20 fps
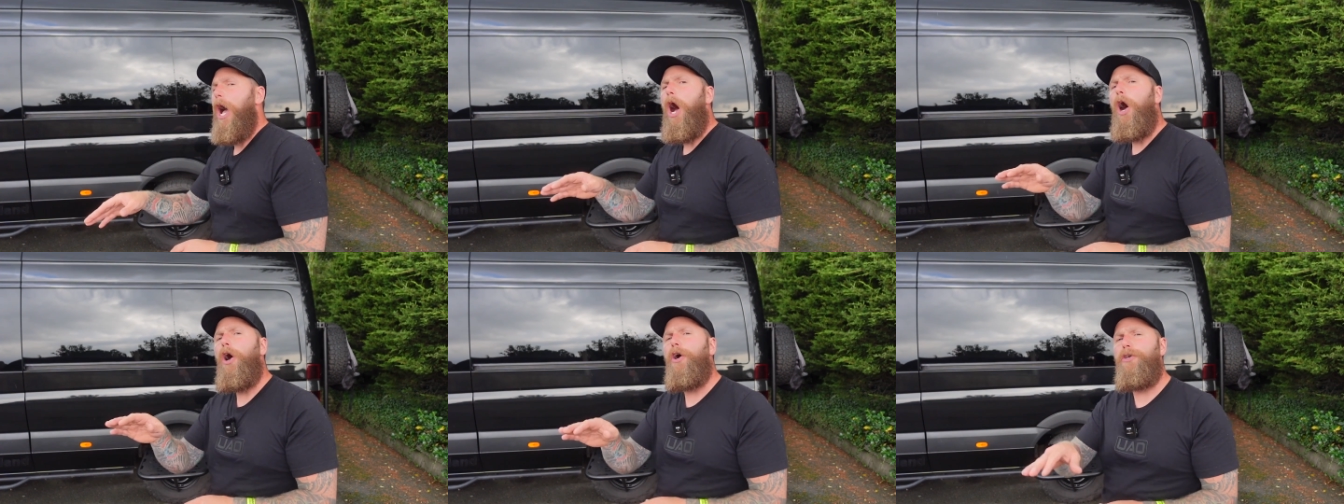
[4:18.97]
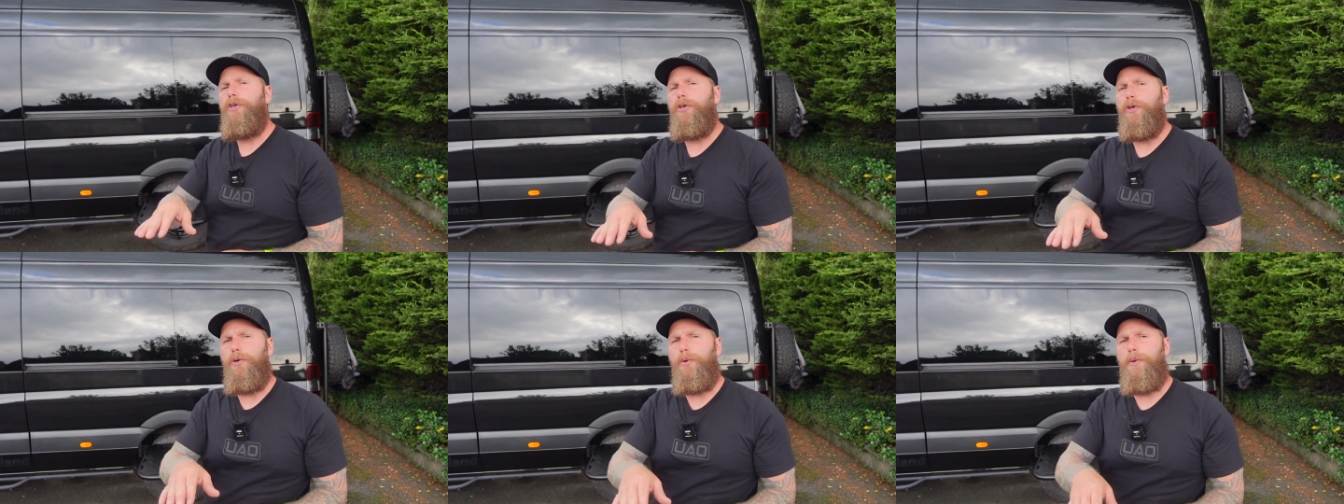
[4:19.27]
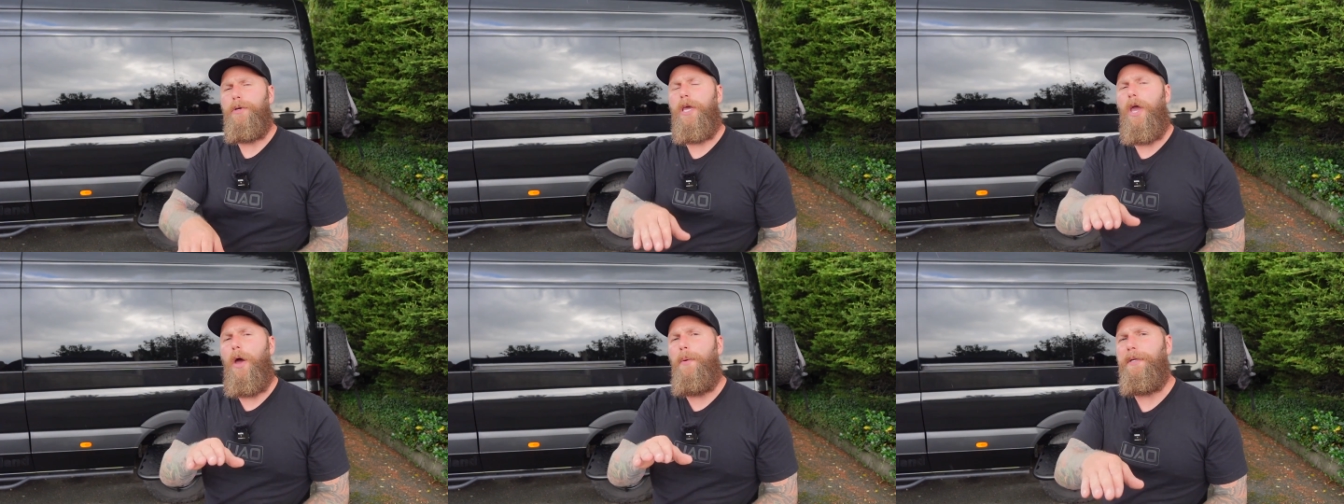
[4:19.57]
are
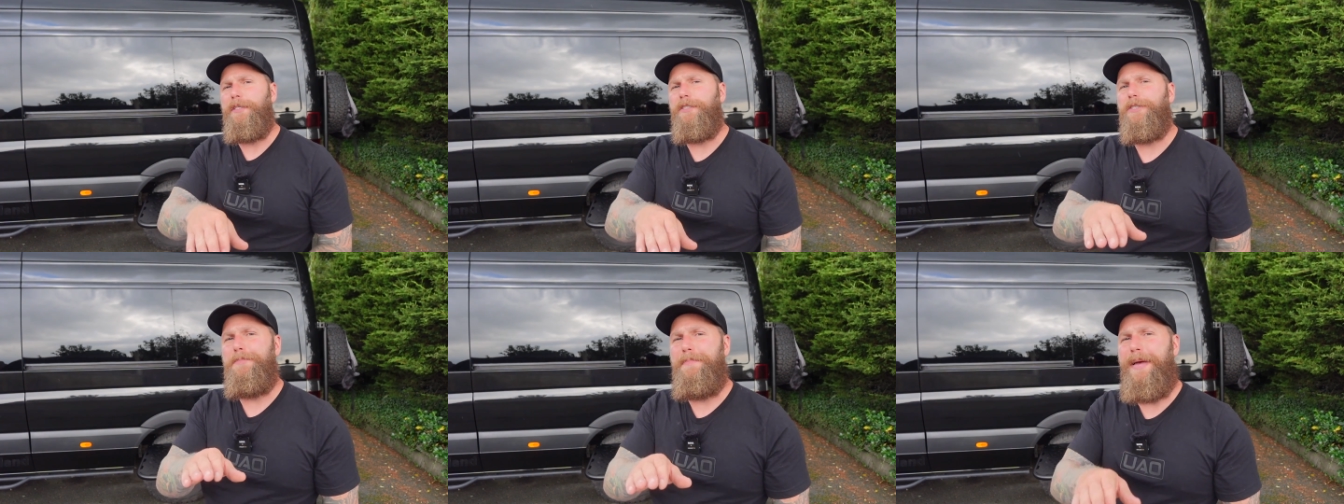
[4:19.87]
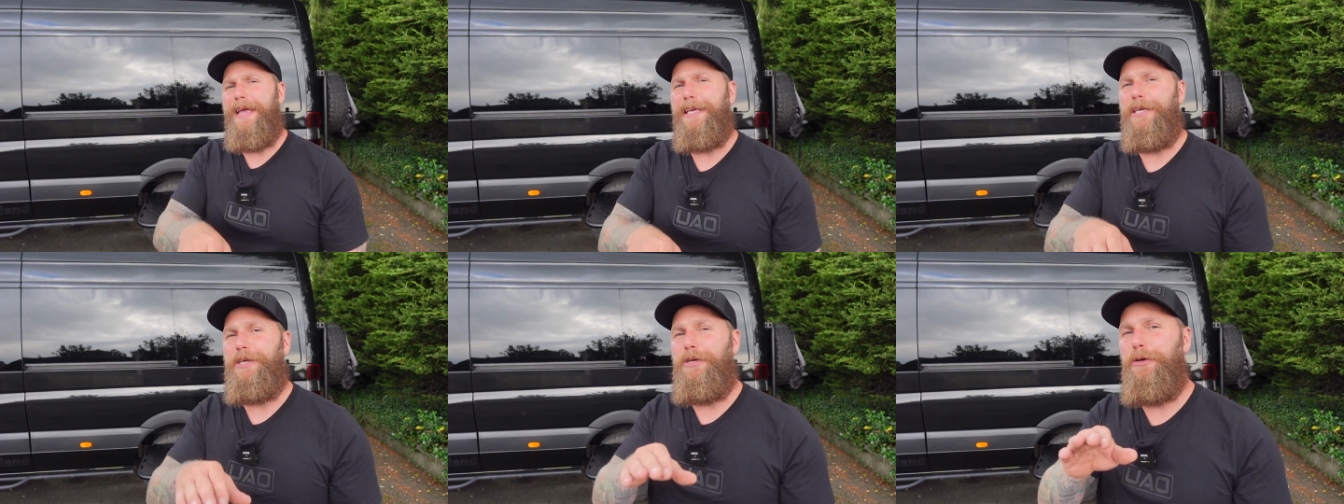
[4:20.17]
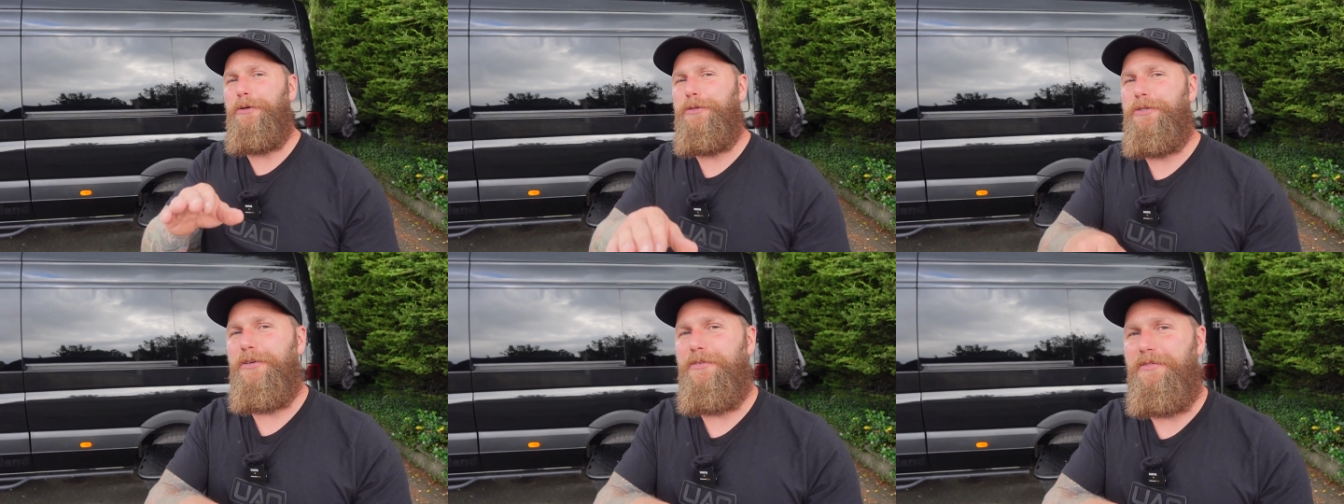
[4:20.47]
you going to make
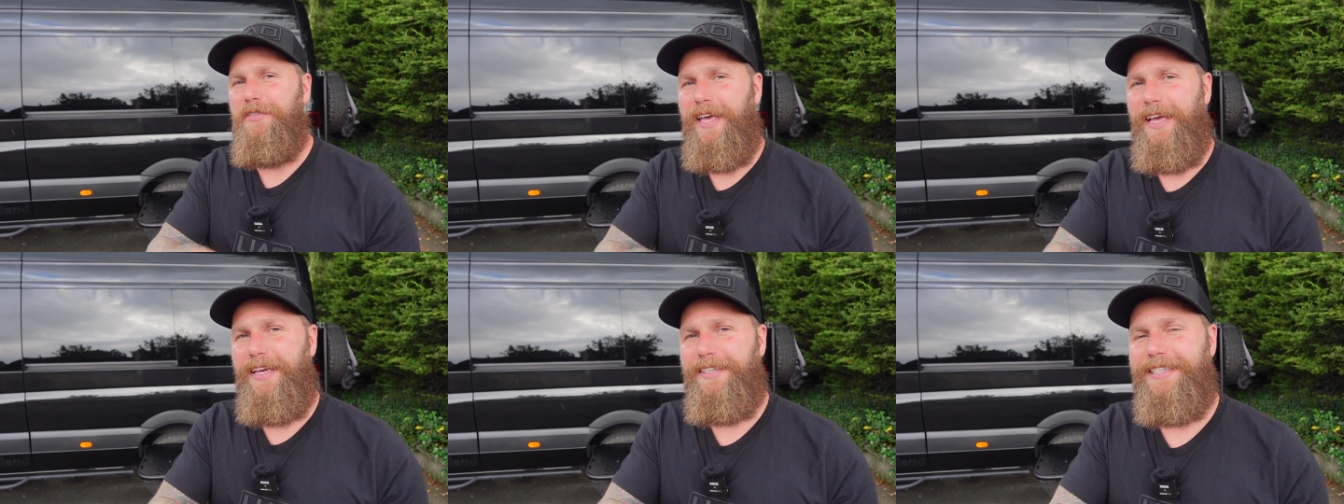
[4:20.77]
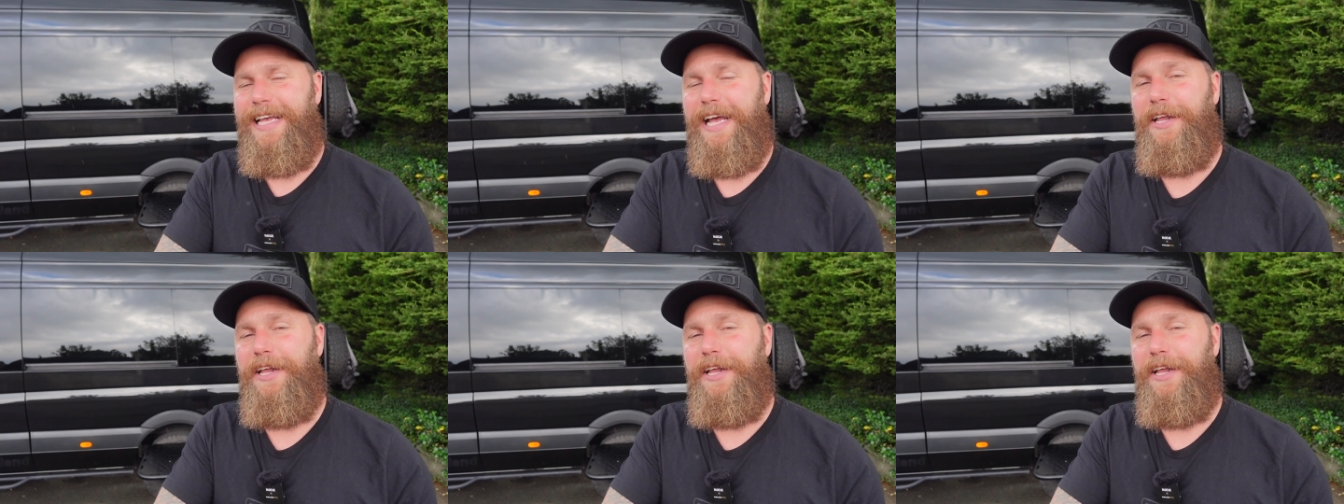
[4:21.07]
use of this